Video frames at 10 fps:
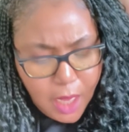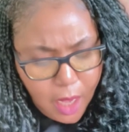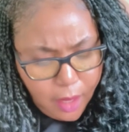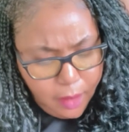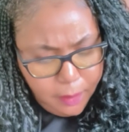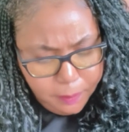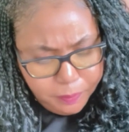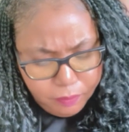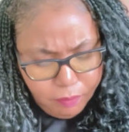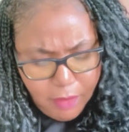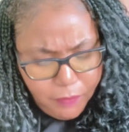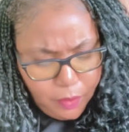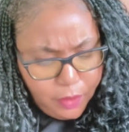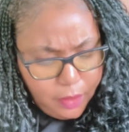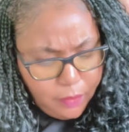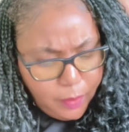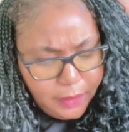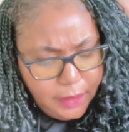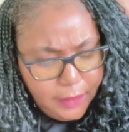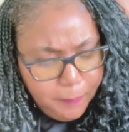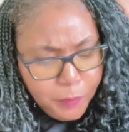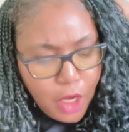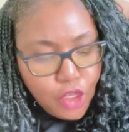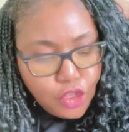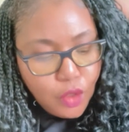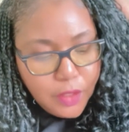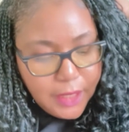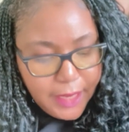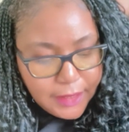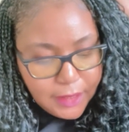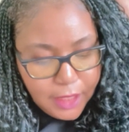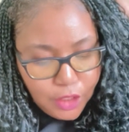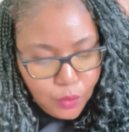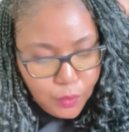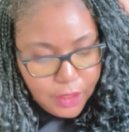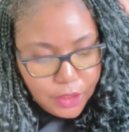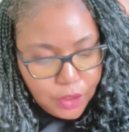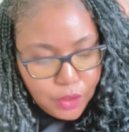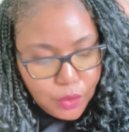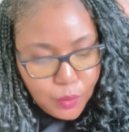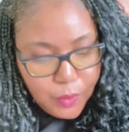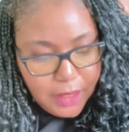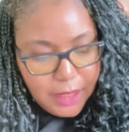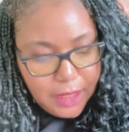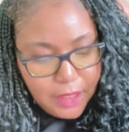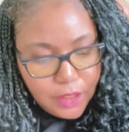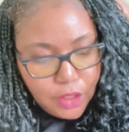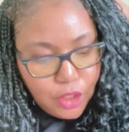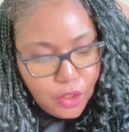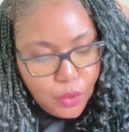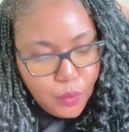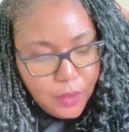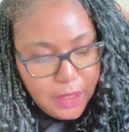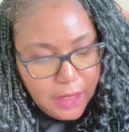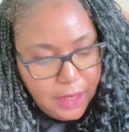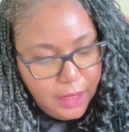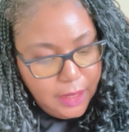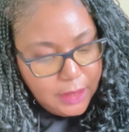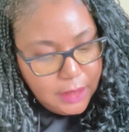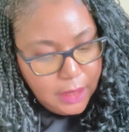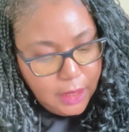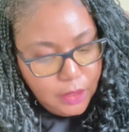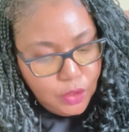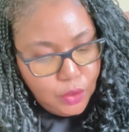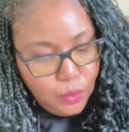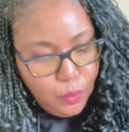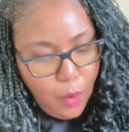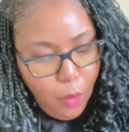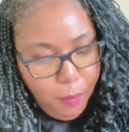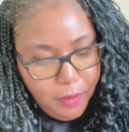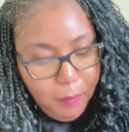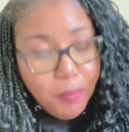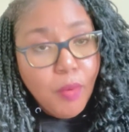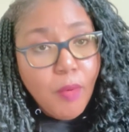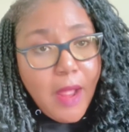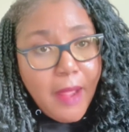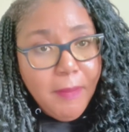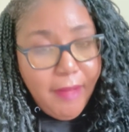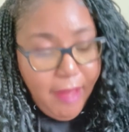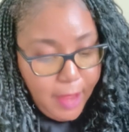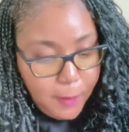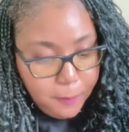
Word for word: Um, my phone cut off right then. So the next thing you need to do is you need to open a prime account.